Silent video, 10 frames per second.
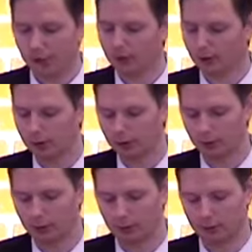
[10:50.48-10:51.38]
Along the
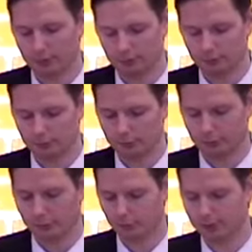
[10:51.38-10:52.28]
road
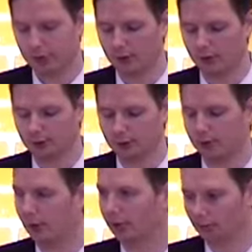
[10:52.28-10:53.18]
they once traveled so
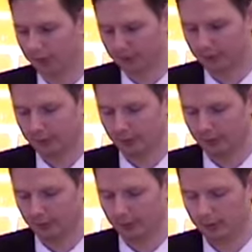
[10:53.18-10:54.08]
often to visit
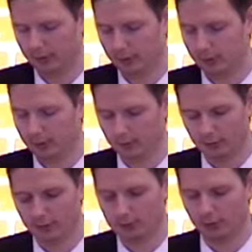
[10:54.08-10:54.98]
family, the
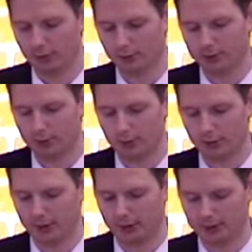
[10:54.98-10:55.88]
hearse wound its way
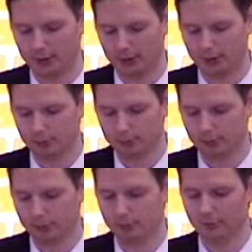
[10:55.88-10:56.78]
past
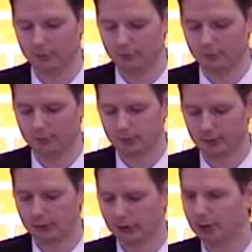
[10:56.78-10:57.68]
stubbled fields,
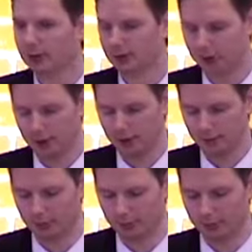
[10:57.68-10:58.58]
shattered
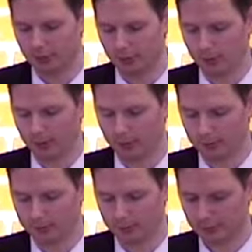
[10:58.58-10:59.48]
roadside
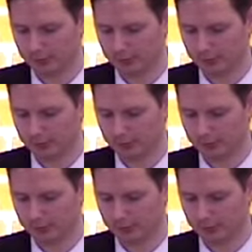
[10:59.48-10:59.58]
markets.